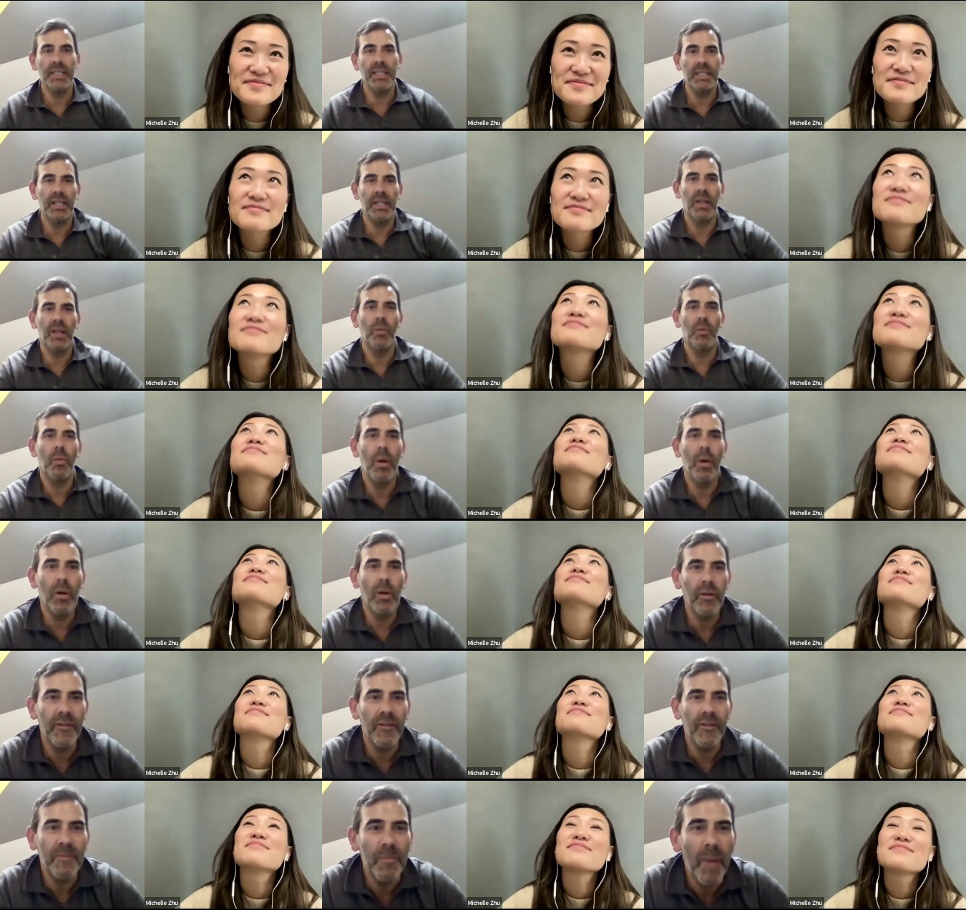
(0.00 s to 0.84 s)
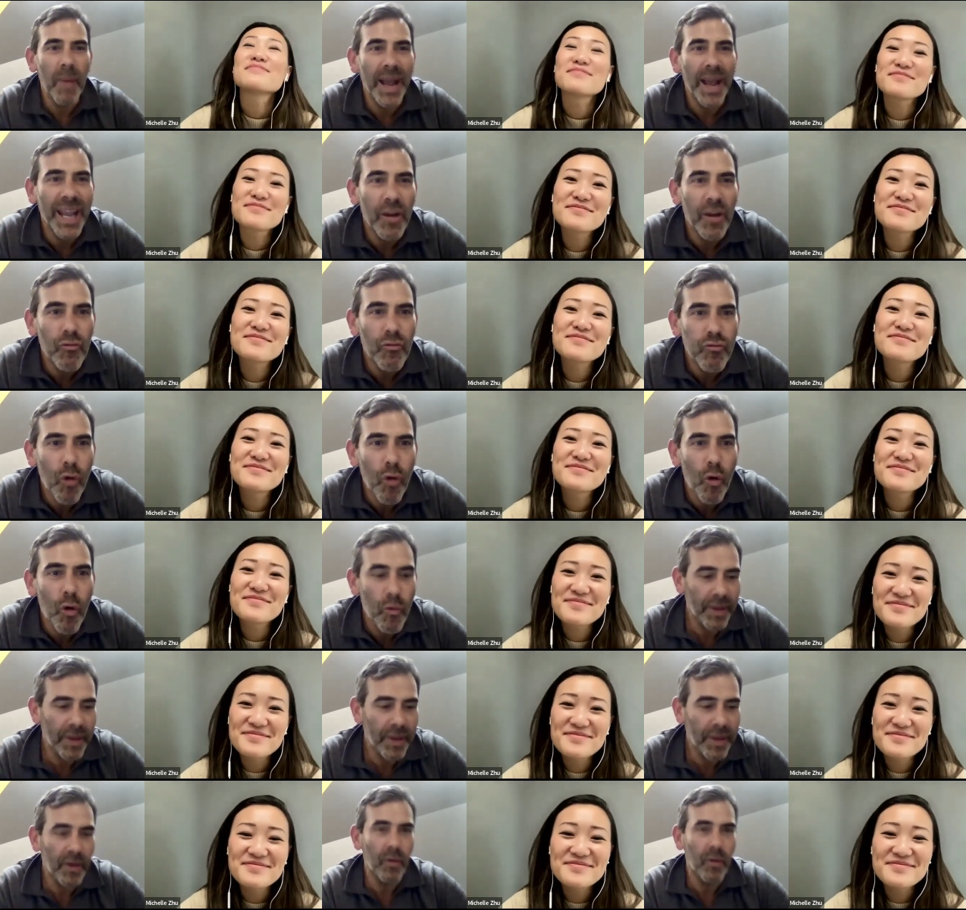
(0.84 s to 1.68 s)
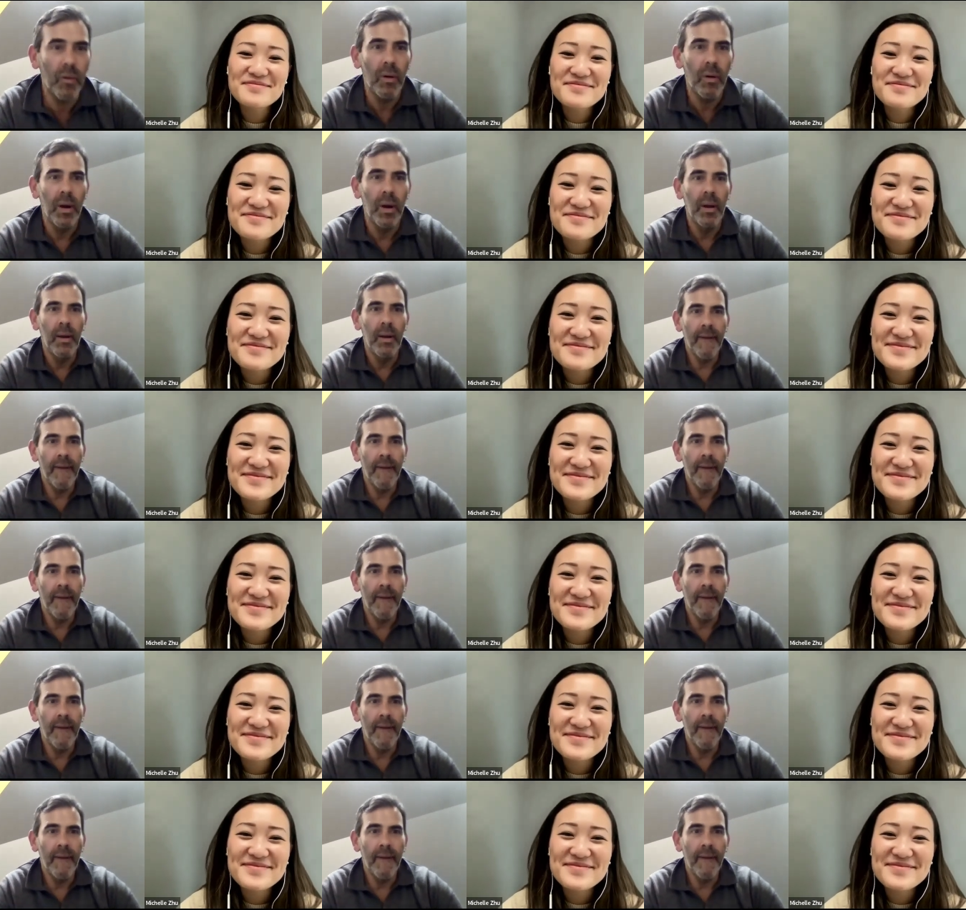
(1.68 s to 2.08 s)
Speaker 1: into the world of microbial